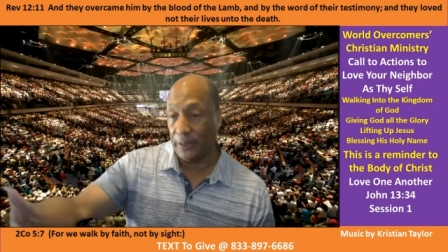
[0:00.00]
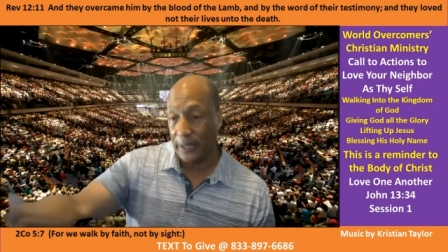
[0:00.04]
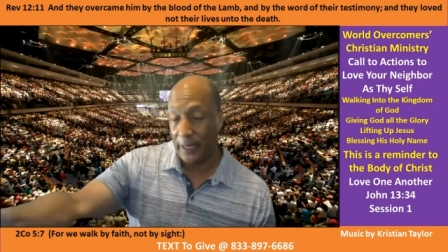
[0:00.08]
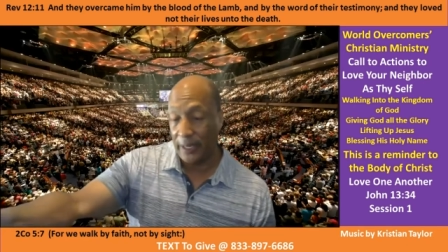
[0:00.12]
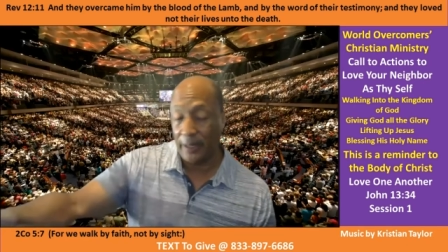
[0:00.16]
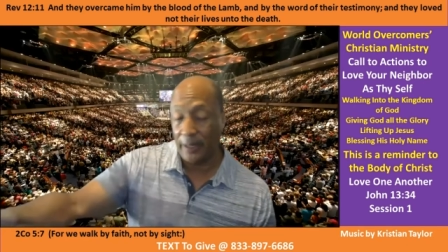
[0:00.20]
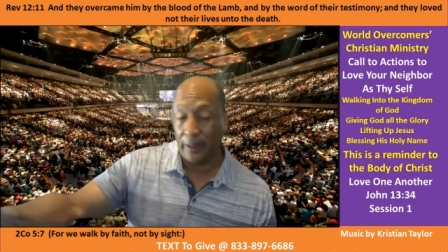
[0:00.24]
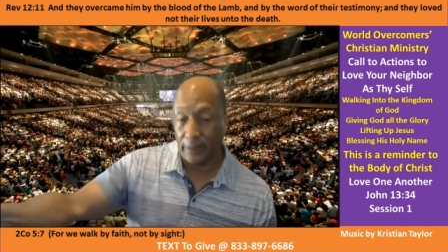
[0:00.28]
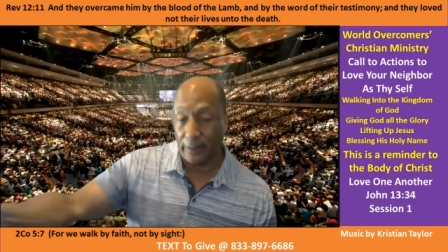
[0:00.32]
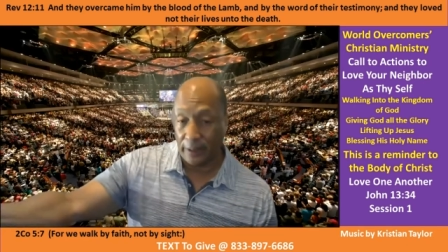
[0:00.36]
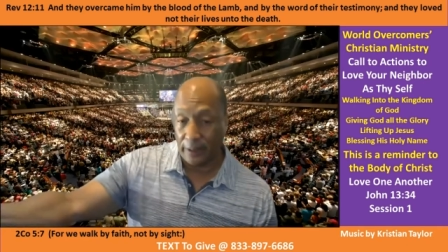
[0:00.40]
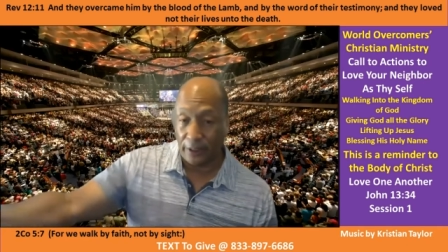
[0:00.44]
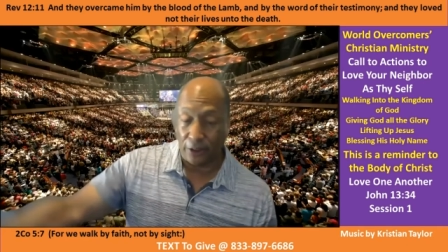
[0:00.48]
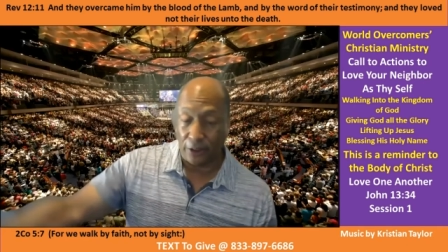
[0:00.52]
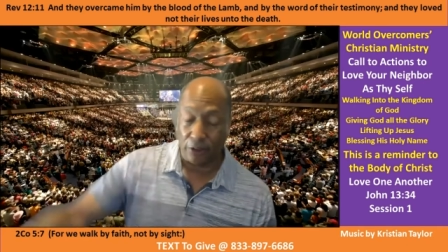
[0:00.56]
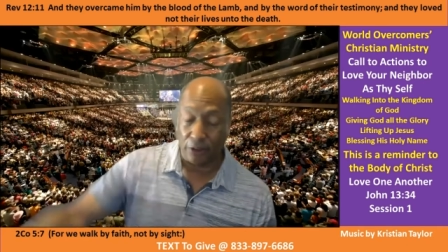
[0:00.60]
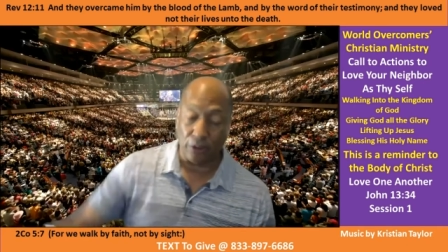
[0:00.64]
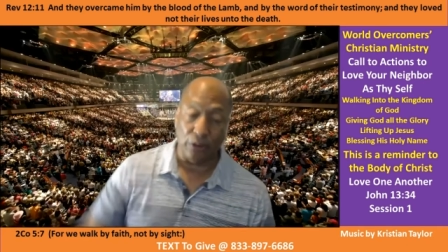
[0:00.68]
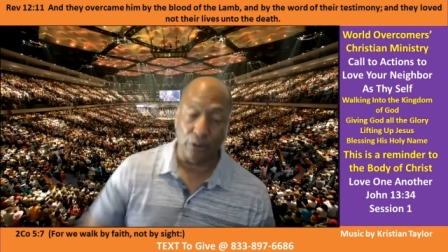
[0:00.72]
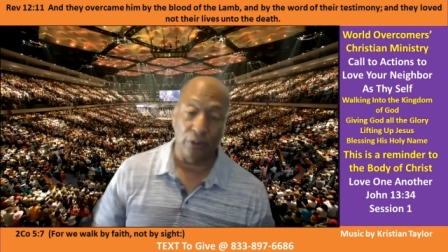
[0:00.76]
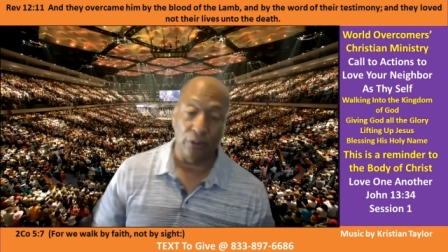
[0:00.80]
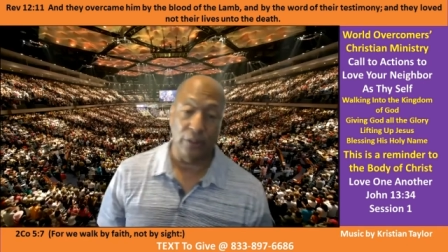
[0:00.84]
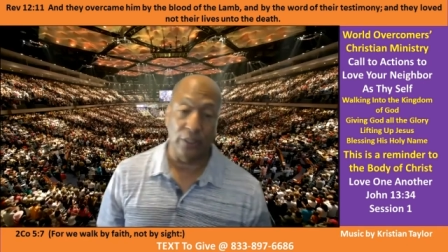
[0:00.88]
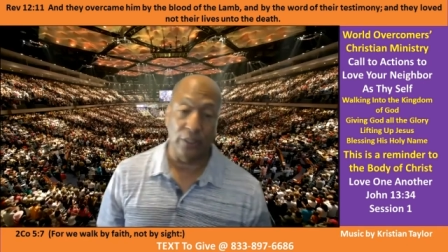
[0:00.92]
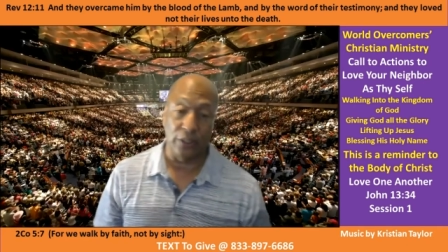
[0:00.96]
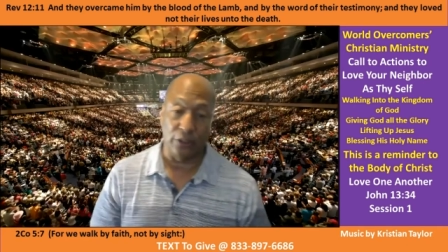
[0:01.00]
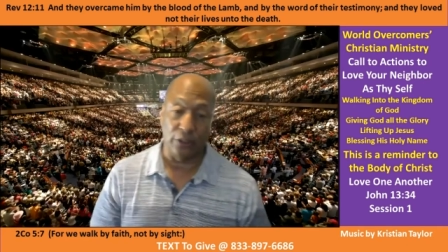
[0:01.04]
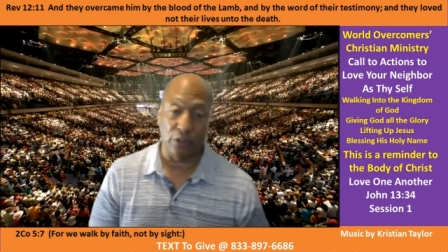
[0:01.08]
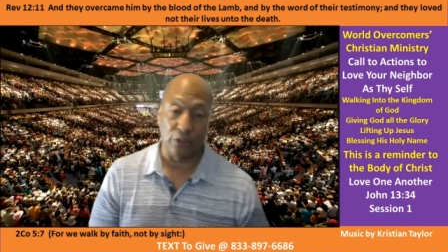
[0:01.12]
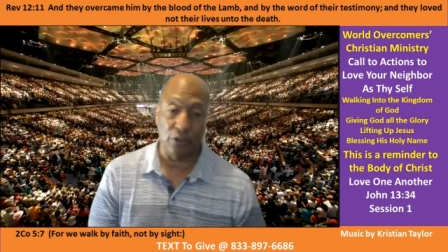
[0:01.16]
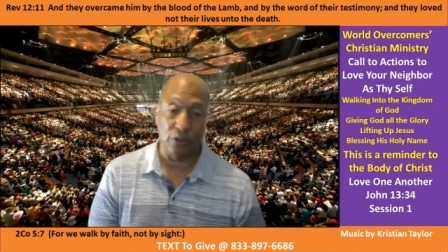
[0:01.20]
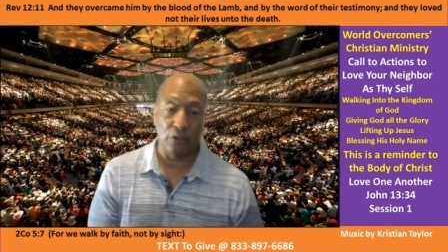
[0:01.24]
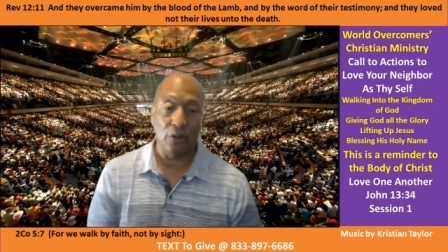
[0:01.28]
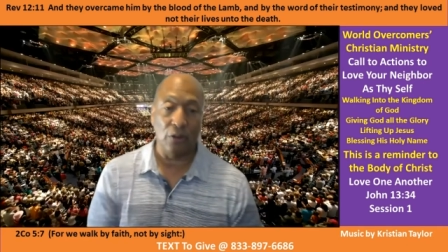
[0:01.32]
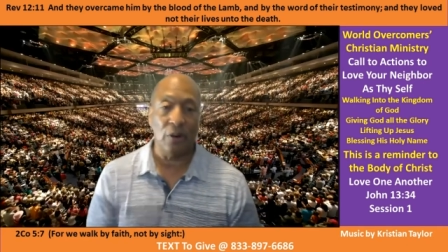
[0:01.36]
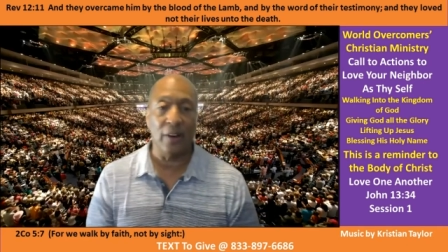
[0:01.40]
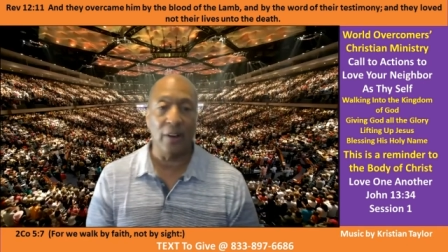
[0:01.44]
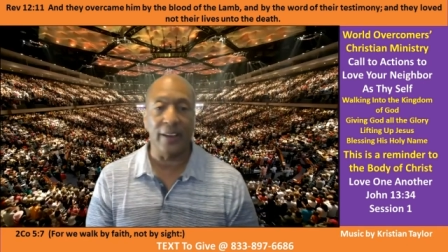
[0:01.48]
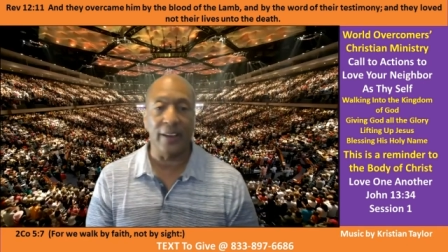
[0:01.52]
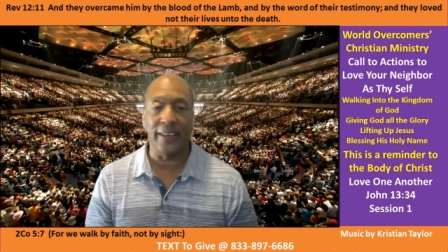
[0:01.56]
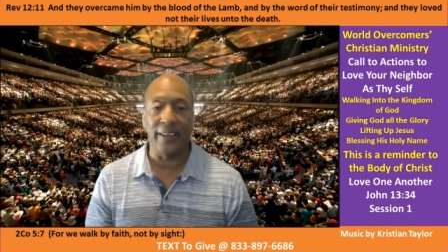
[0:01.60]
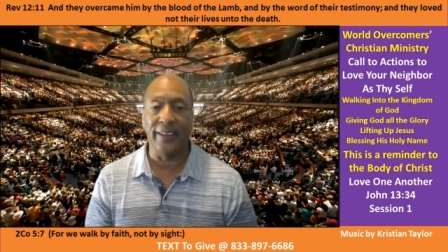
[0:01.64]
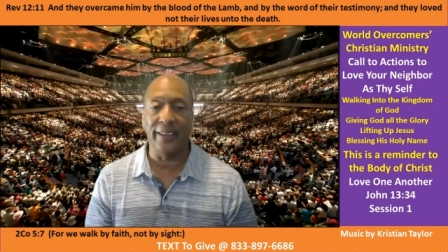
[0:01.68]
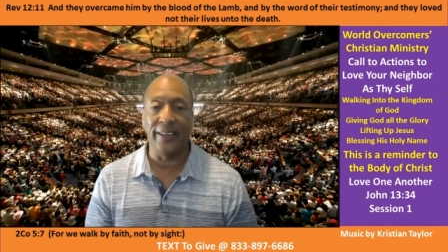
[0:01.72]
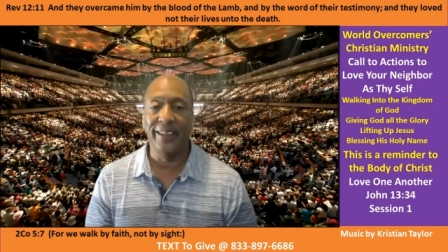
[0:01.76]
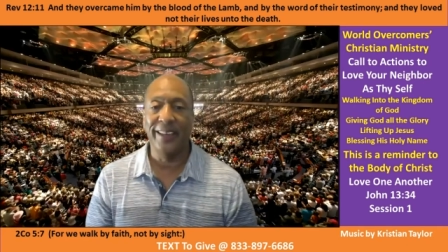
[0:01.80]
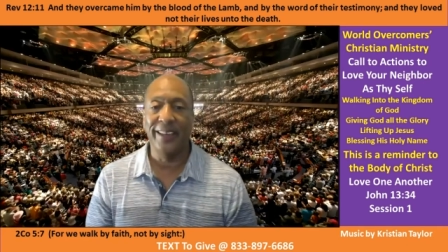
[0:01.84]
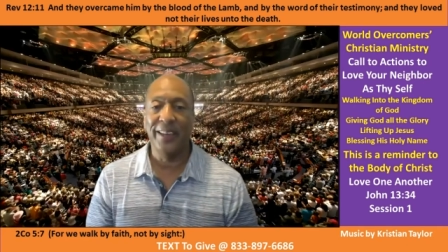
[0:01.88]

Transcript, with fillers: kill, and destroy.